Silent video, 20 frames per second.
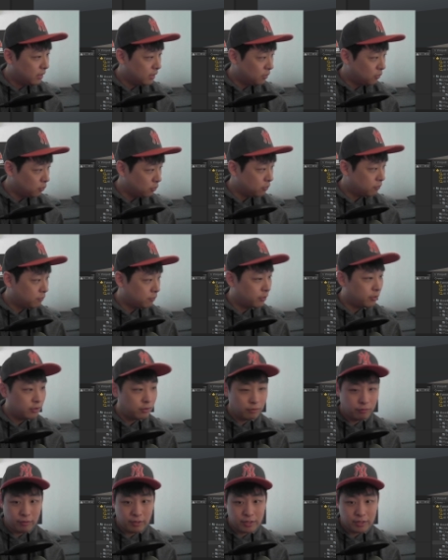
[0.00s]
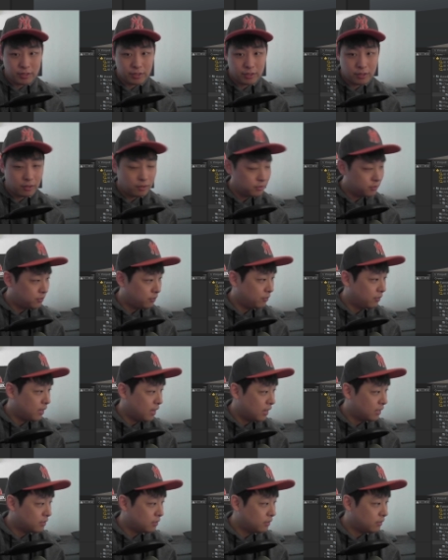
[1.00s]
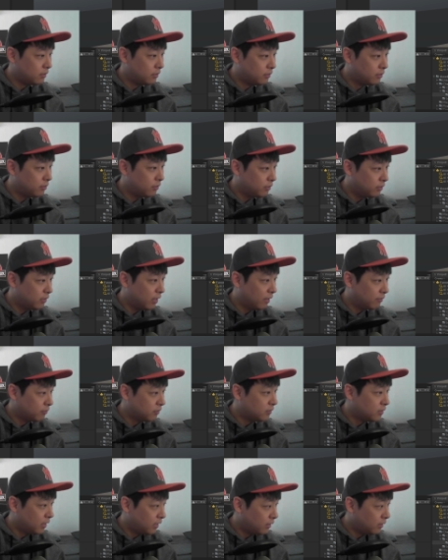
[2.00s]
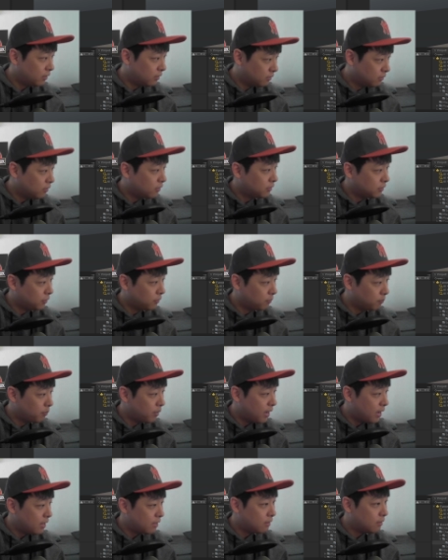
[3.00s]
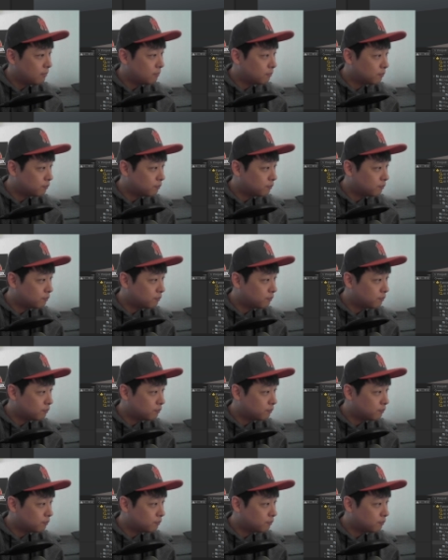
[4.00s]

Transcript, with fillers: in order for you to reach a certain action, you have to take a certain path.